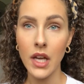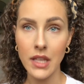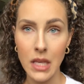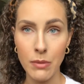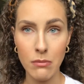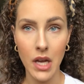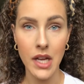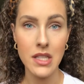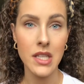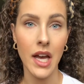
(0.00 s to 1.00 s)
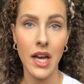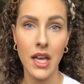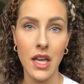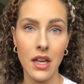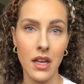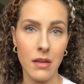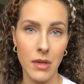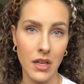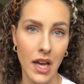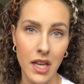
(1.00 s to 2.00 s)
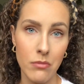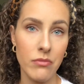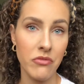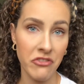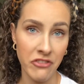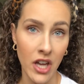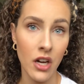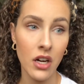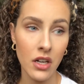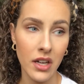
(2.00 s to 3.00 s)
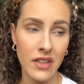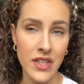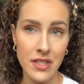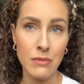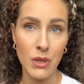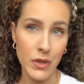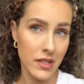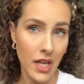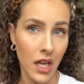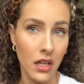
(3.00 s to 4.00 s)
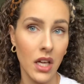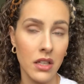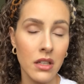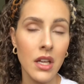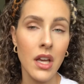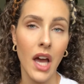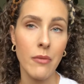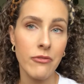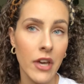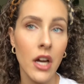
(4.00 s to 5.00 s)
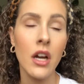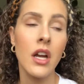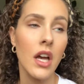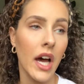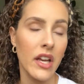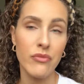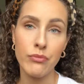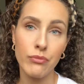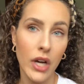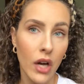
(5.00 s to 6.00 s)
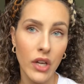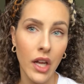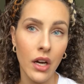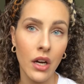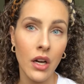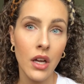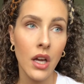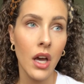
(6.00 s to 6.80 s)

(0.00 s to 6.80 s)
Keep in mind, I mean, I am fair, and this is me with a tan on. I'm fair, I have brown hair,